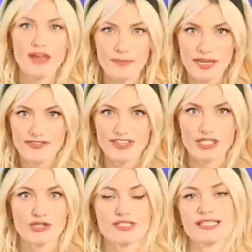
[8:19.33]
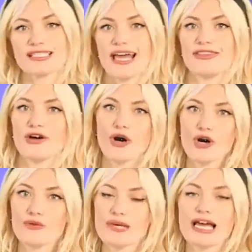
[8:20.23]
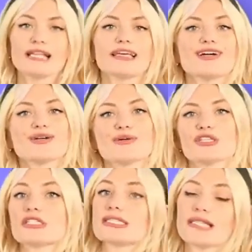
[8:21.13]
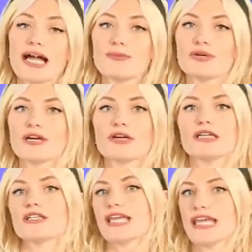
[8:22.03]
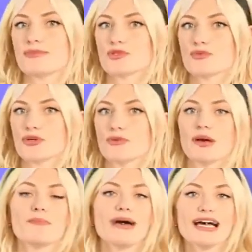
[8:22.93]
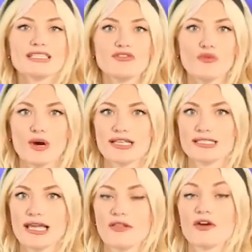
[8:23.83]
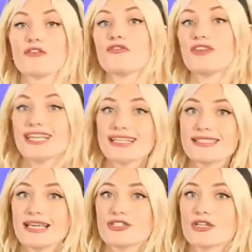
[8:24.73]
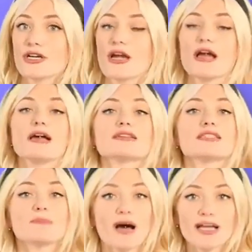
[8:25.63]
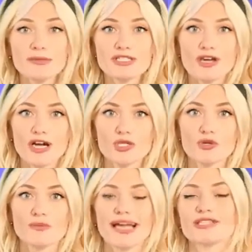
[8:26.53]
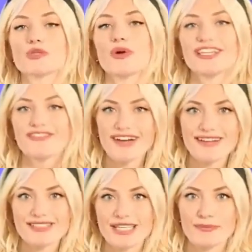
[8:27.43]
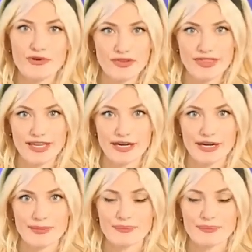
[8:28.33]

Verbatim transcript: epic features inside the home, like a gorgeous library, games room, massive wine cellar, fitness center, spa and massage room, and 25-seat movie theater.